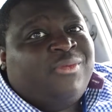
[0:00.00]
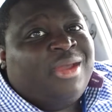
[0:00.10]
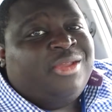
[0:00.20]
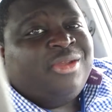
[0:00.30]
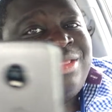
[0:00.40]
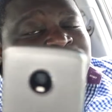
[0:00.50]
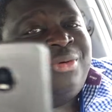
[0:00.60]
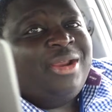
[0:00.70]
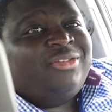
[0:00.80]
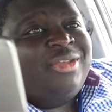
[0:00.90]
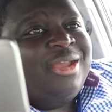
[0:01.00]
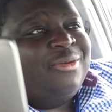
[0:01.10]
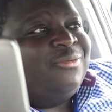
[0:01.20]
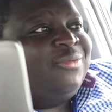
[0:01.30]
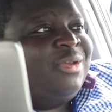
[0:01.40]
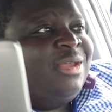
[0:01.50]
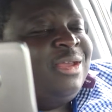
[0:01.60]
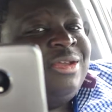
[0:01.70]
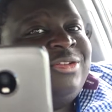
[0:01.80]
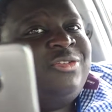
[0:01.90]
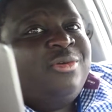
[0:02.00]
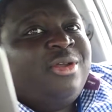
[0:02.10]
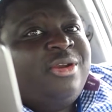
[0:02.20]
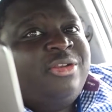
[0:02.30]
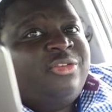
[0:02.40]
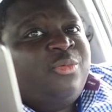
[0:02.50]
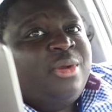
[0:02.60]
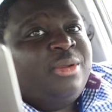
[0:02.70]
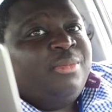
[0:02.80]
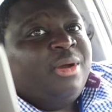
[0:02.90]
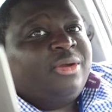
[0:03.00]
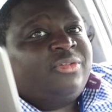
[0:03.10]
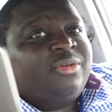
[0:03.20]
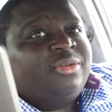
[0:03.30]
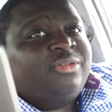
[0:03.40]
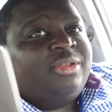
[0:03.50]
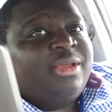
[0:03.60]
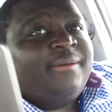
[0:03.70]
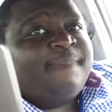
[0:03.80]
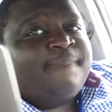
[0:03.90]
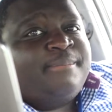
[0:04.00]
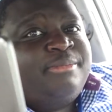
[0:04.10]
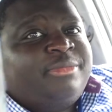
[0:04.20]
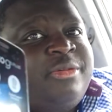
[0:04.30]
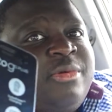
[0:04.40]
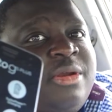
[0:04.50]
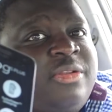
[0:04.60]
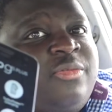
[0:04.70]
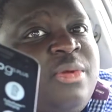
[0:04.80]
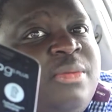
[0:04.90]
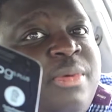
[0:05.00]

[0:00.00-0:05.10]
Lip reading: got the price tag of $220 on this thing. 220